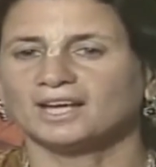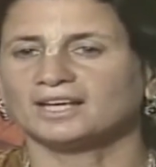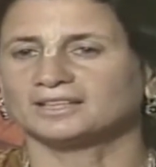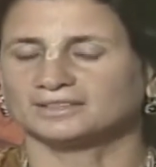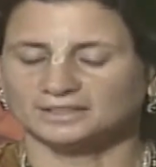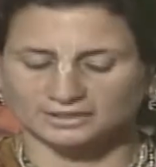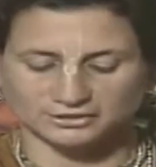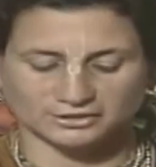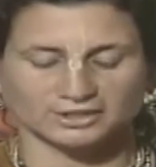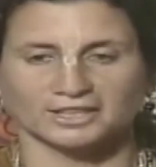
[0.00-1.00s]
and
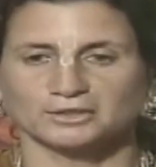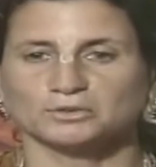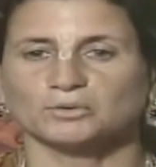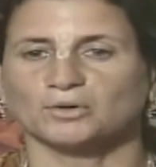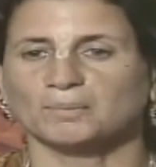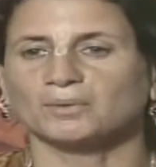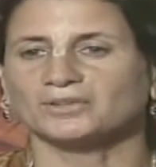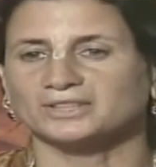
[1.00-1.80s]
his legs were up on